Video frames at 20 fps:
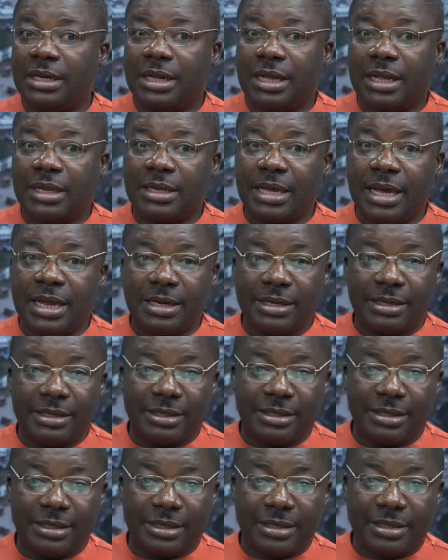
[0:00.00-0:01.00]
And then
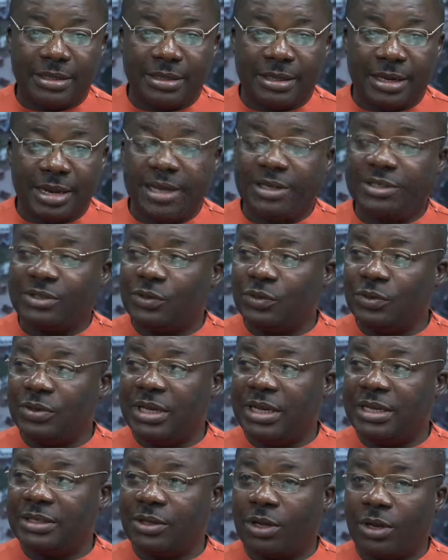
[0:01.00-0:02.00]
in the next 2
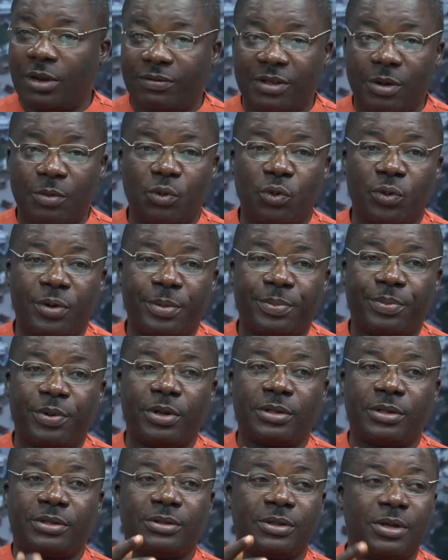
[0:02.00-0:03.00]
days, all of them will
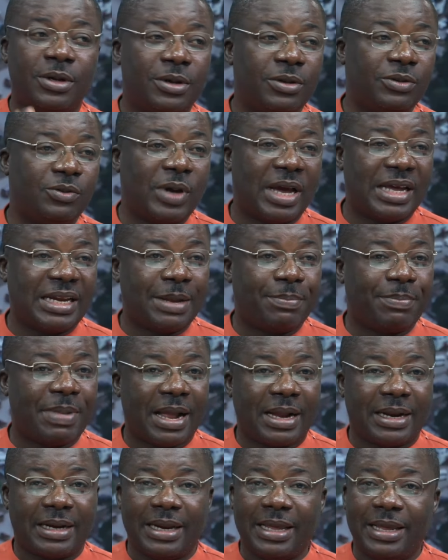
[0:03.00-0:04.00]
report to either
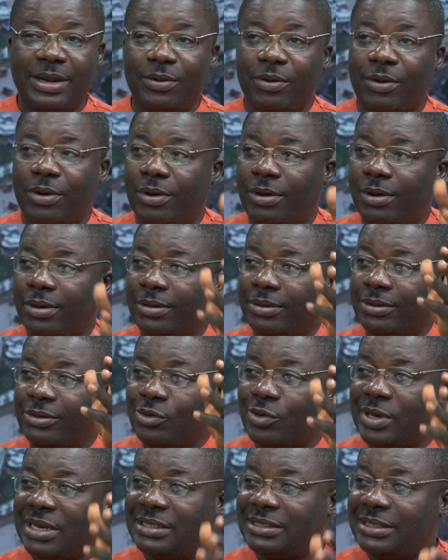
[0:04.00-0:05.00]
Park Lane or
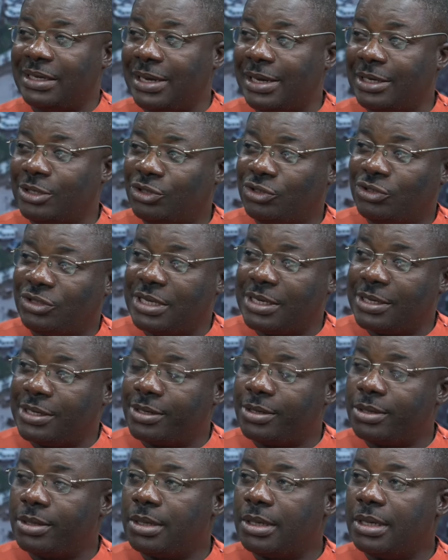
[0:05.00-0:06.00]
UNTH sick.
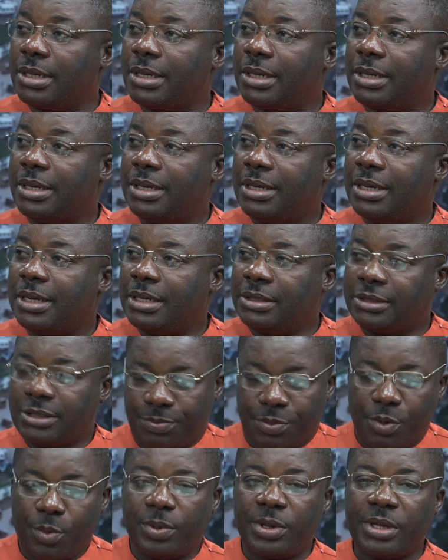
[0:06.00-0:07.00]
It's
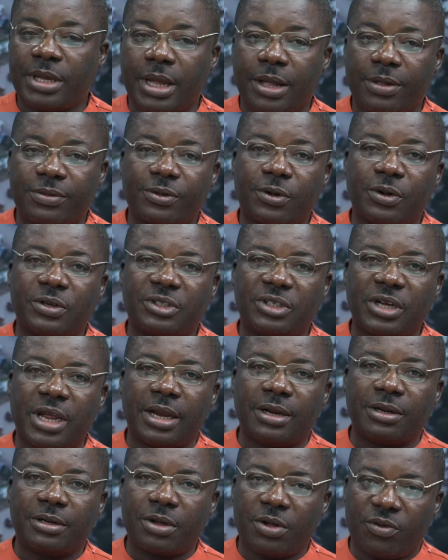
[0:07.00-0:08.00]
a public health
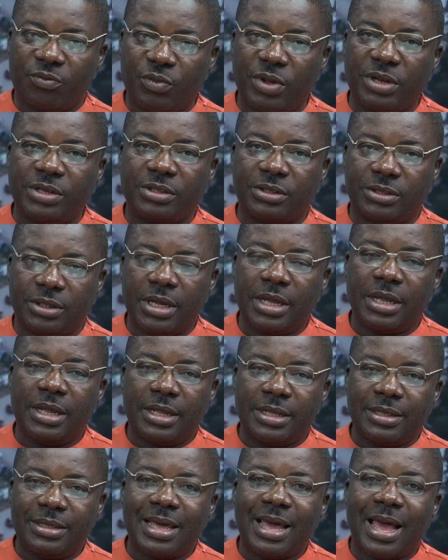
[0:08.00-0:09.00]
concern. The government,
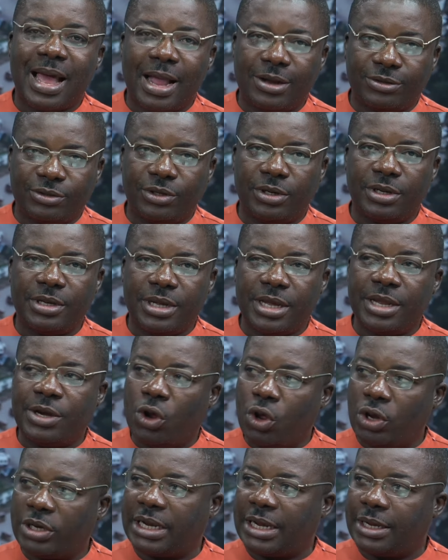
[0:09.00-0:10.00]
they are actually in
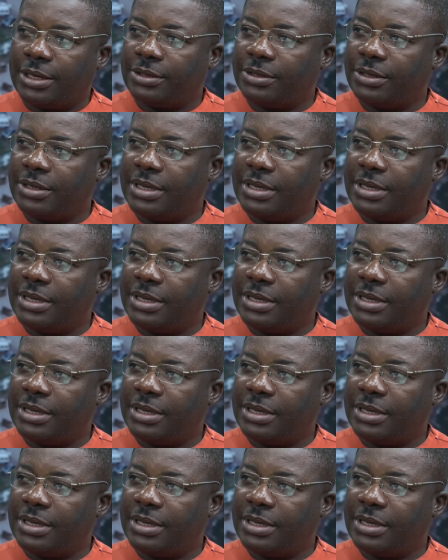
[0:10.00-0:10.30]
order.